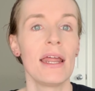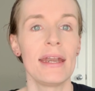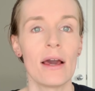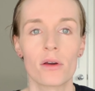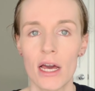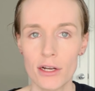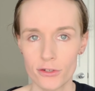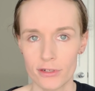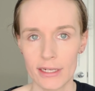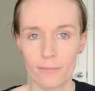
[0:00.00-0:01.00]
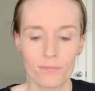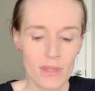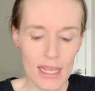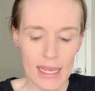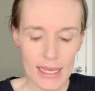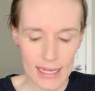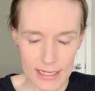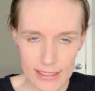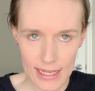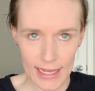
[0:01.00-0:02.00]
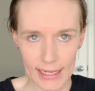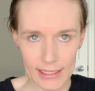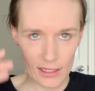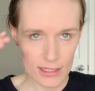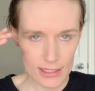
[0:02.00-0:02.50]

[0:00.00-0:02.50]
Now contouring is a